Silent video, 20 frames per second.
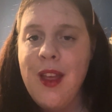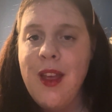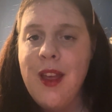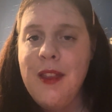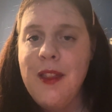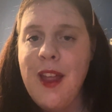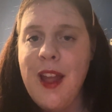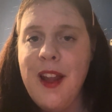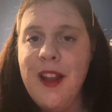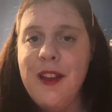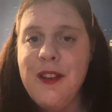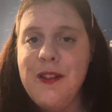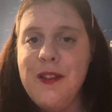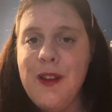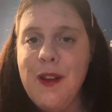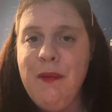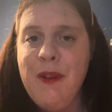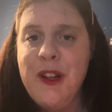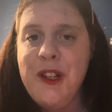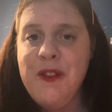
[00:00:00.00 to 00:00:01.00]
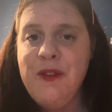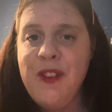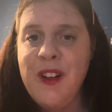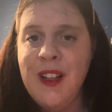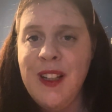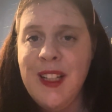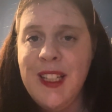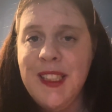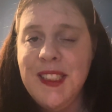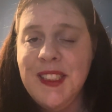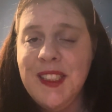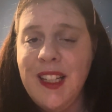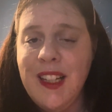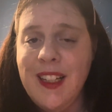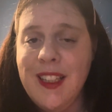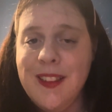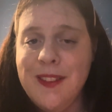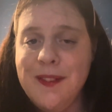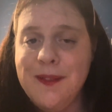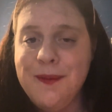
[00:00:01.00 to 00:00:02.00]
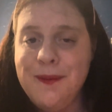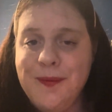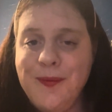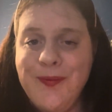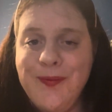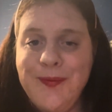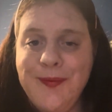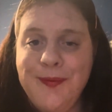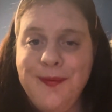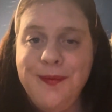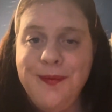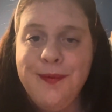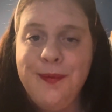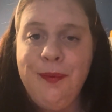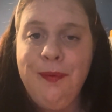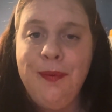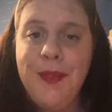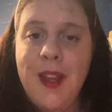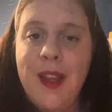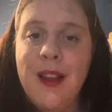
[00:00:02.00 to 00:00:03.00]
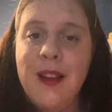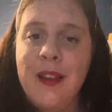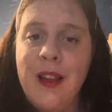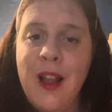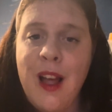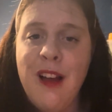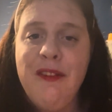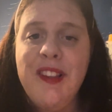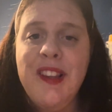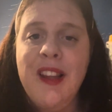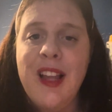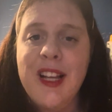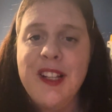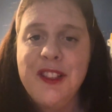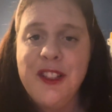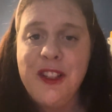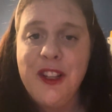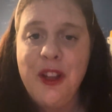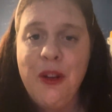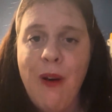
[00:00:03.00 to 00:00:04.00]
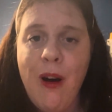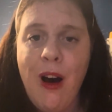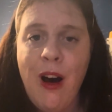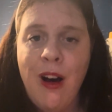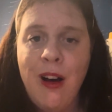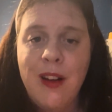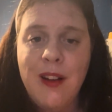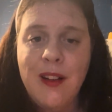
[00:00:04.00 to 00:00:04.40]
Thank you so much for listening. Love and light to you all.